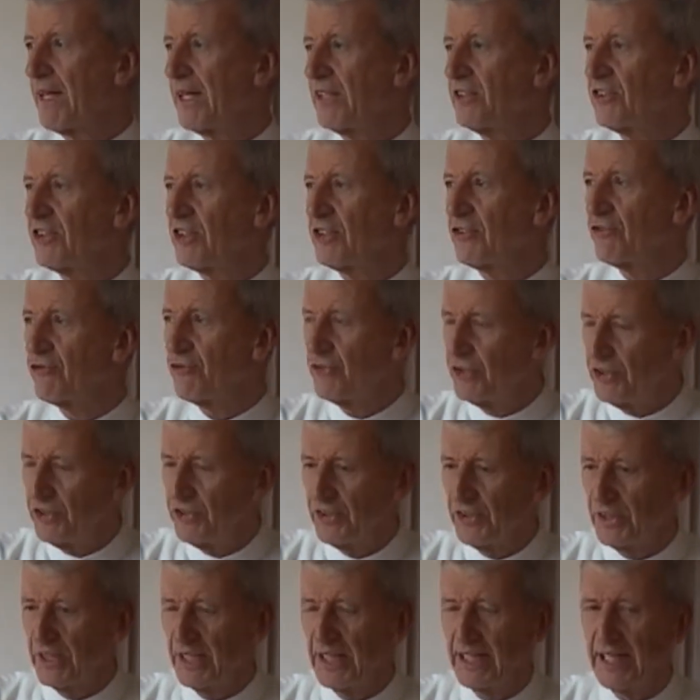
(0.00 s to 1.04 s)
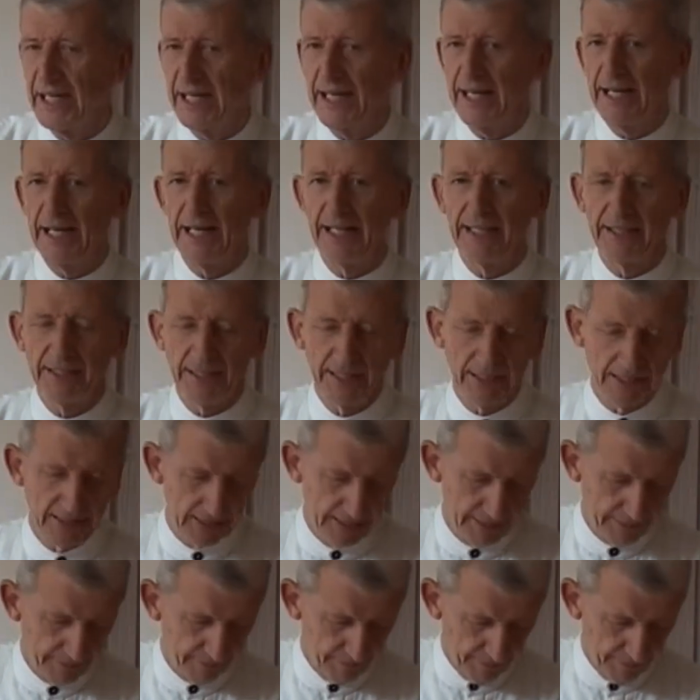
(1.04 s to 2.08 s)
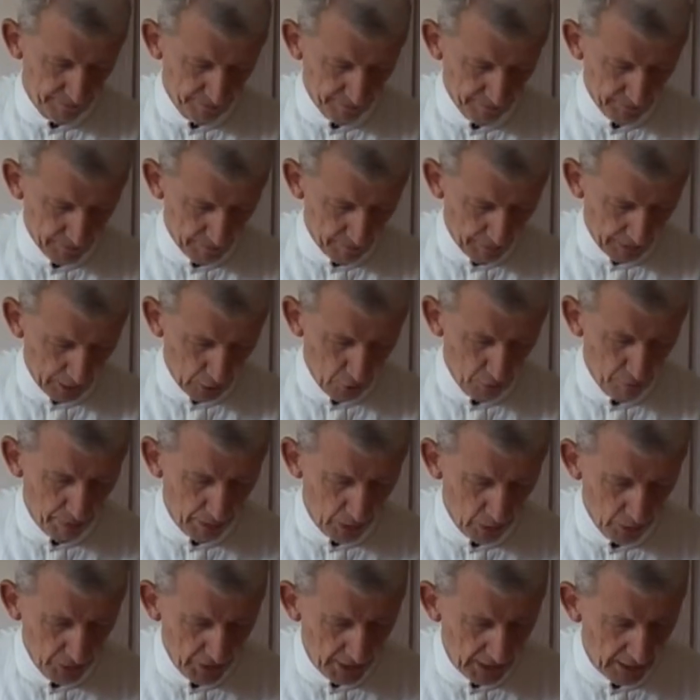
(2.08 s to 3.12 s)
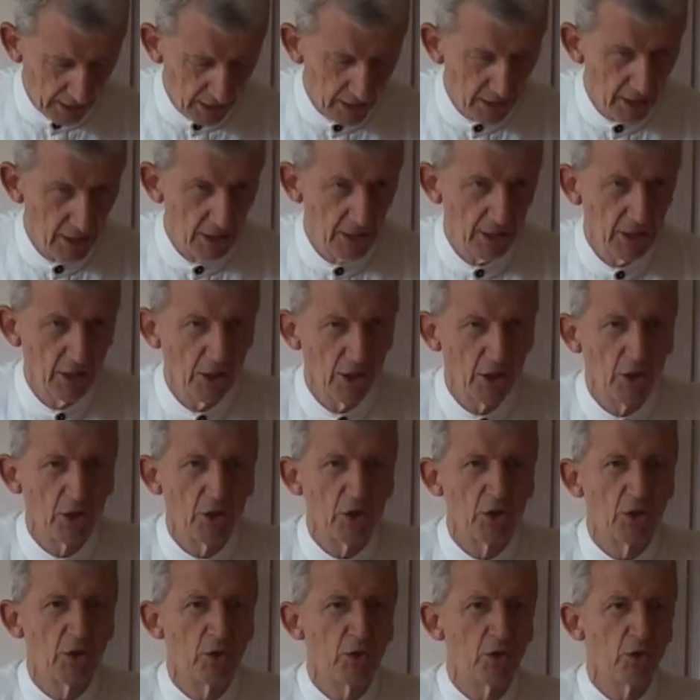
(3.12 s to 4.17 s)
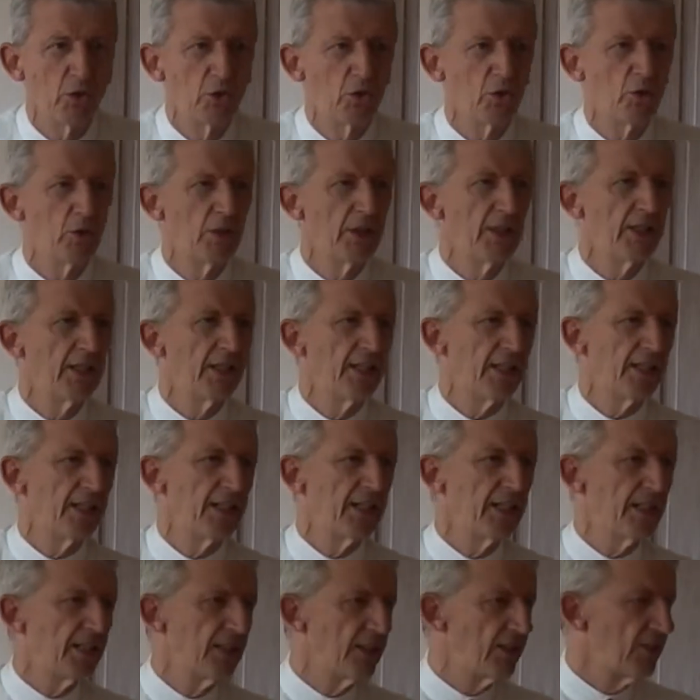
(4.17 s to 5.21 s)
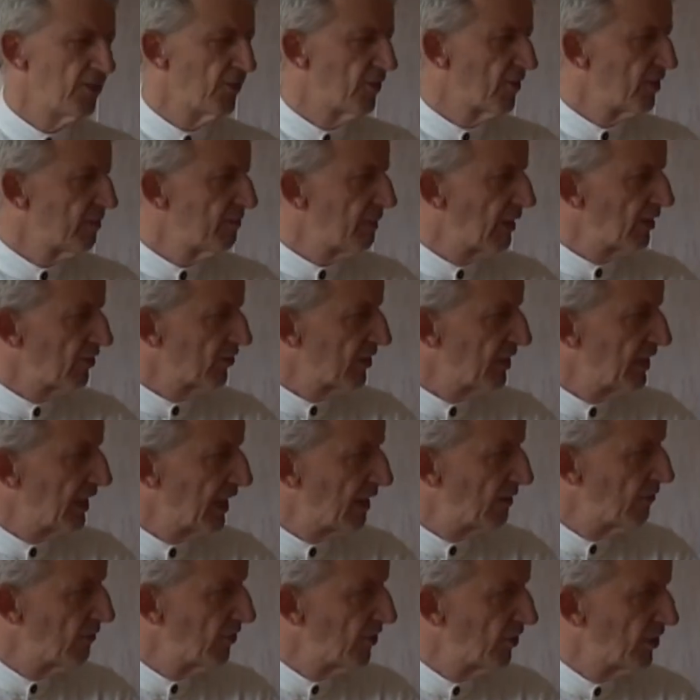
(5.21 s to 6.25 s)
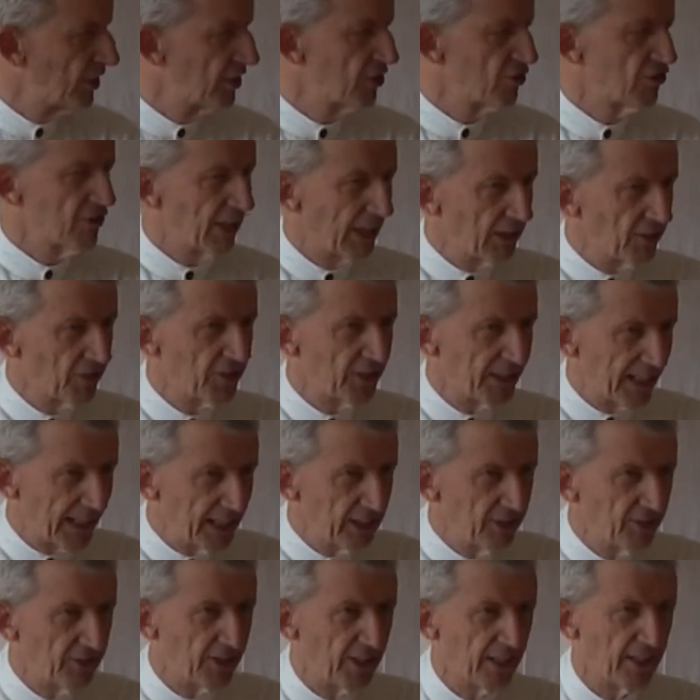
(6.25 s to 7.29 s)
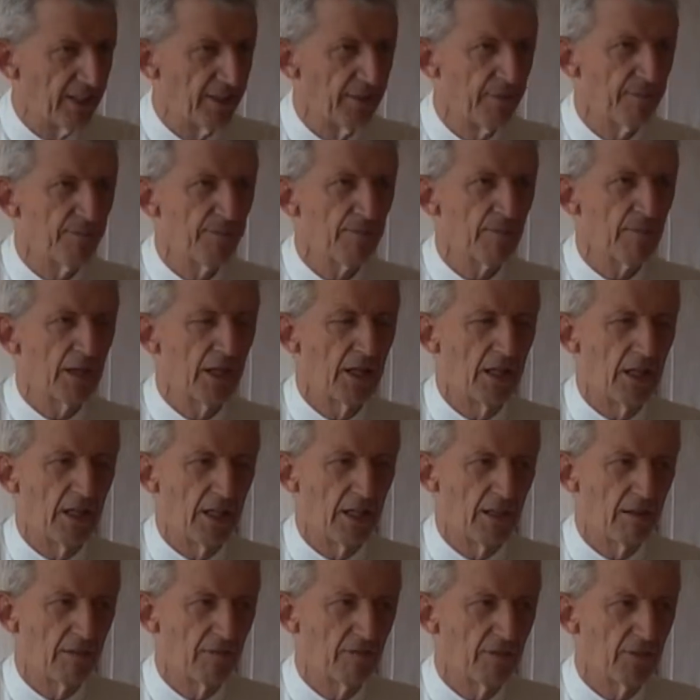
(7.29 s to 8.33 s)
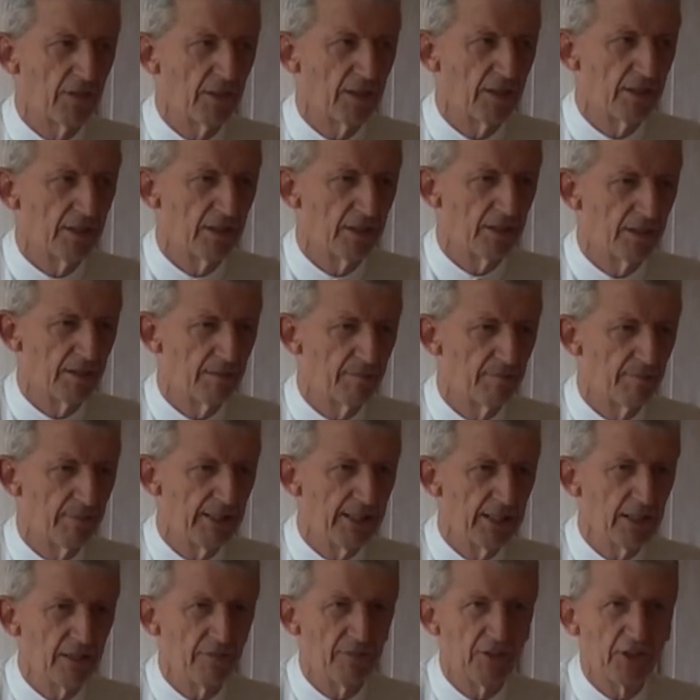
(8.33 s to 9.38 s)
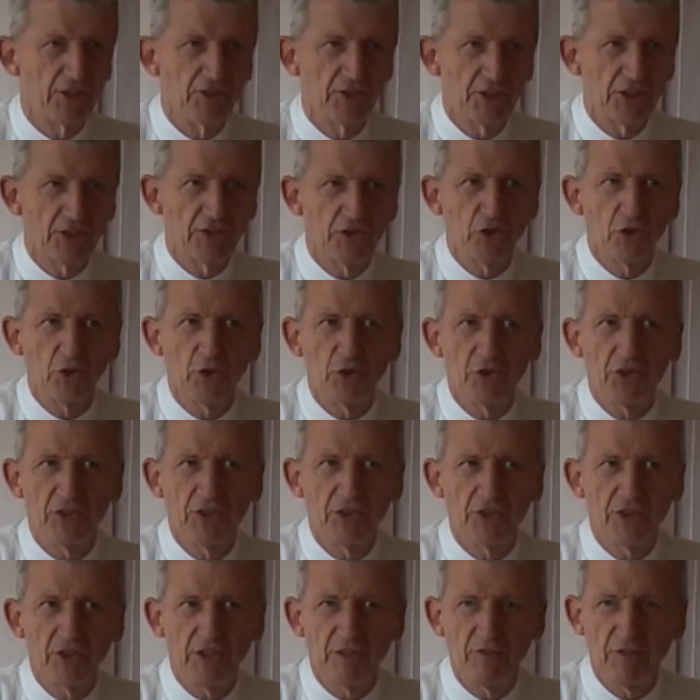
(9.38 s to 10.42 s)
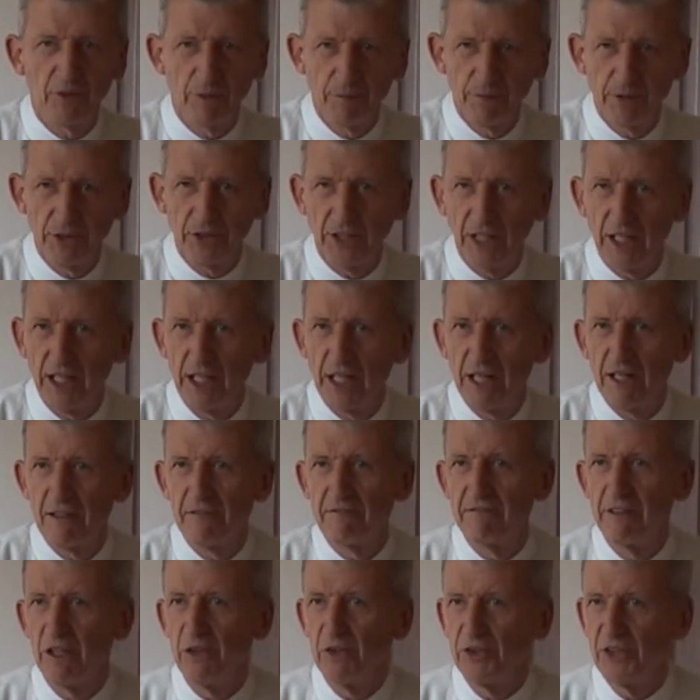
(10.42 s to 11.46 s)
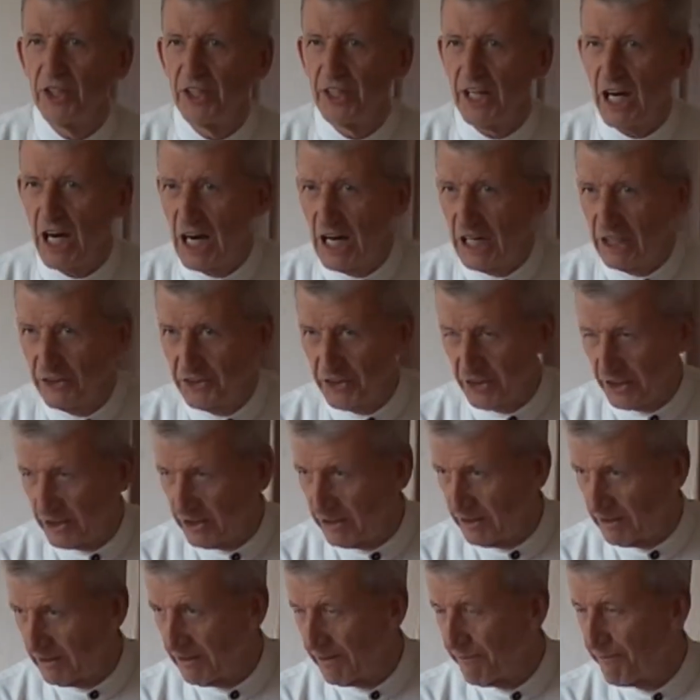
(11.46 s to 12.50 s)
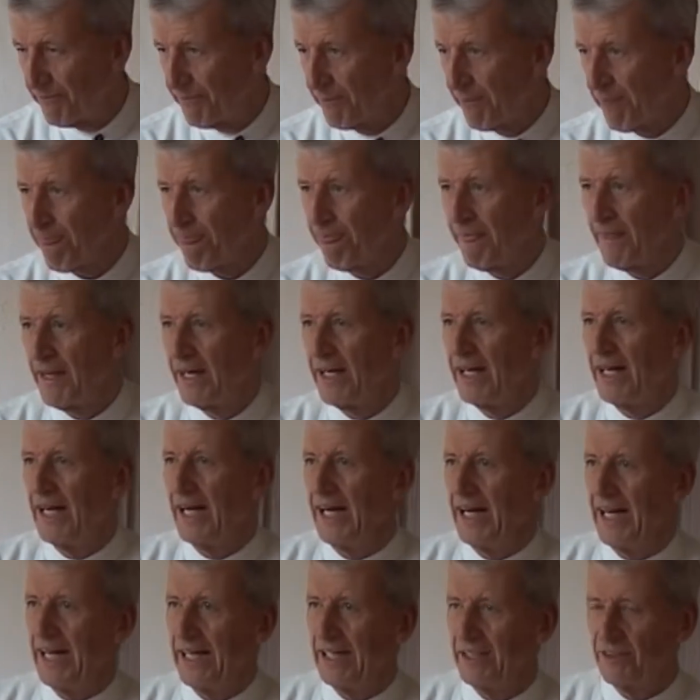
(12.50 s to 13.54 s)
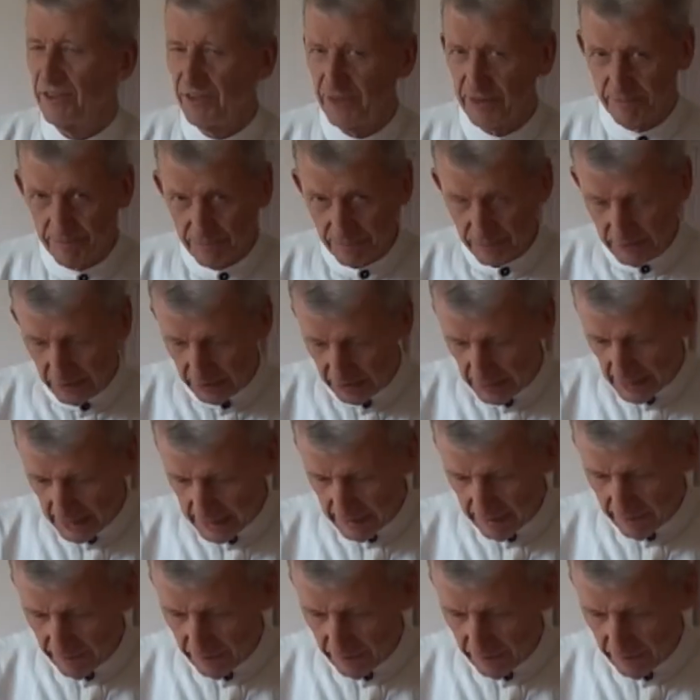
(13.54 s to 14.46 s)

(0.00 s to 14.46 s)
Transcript: And just recently I had uh, Bhikkhu Bodhi, who is the much loved uh, translator of the, many of the discourses of the Buddha wrote an article and kind